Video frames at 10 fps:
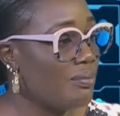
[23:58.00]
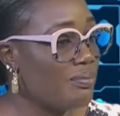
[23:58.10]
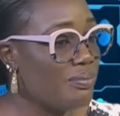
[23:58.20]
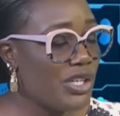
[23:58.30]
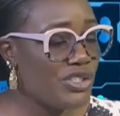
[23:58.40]

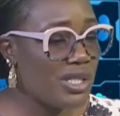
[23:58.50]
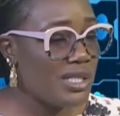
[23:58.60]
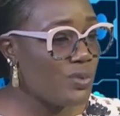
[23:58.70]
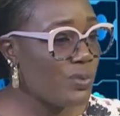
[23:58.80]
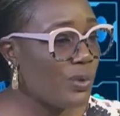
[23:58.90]

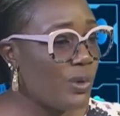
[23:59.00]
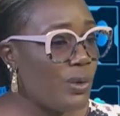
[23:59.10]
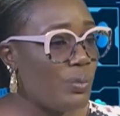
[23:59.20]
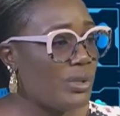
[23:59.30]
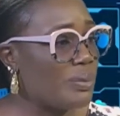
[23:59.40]
patients will
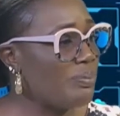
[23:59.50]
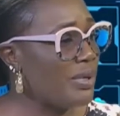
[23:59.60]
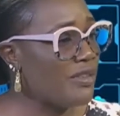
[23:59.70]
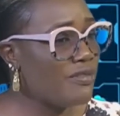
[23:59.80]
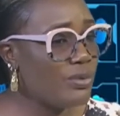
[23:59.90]
come with
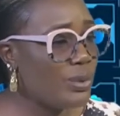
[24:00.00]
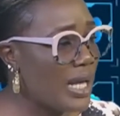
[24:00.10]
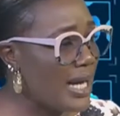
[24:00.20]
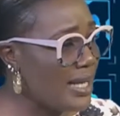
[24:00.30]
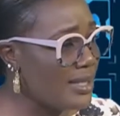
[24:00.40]
painful
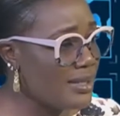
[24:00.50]
eyes,